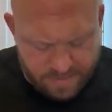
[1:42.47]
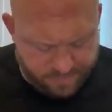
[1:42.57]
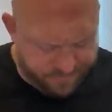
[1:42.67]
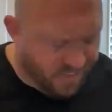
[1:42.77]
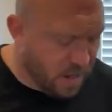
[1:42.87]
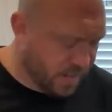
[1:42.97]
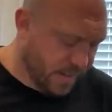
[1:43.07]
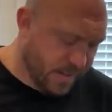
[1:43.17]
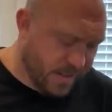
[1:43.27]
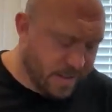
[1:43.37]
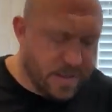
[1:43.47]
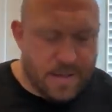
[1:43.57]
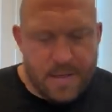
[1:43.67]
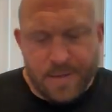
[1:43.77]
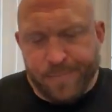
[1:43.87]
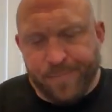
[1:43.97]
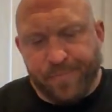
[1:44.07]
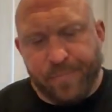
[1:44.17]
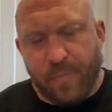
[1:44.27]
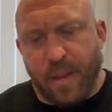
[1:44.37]
Oh, fuck.
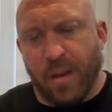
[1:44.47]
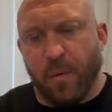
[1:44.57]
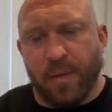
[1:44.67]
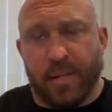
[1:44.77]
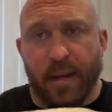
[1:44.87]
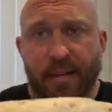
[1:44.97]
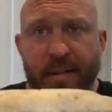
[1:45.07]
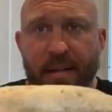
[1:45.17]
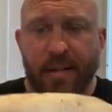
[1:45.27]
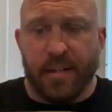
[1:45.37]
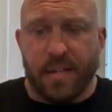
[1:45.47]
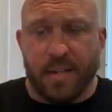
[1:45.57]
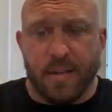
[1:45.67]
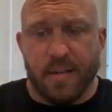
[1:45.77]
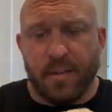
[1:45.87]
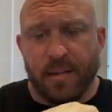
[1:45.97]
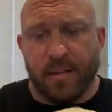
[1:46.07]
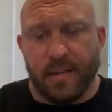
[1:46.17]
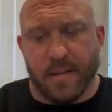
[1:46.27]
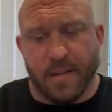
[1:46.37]
Anyways, guys, this is a
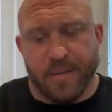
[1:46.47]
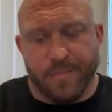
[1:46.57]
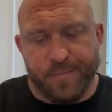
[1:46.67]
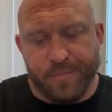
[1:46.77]
this is a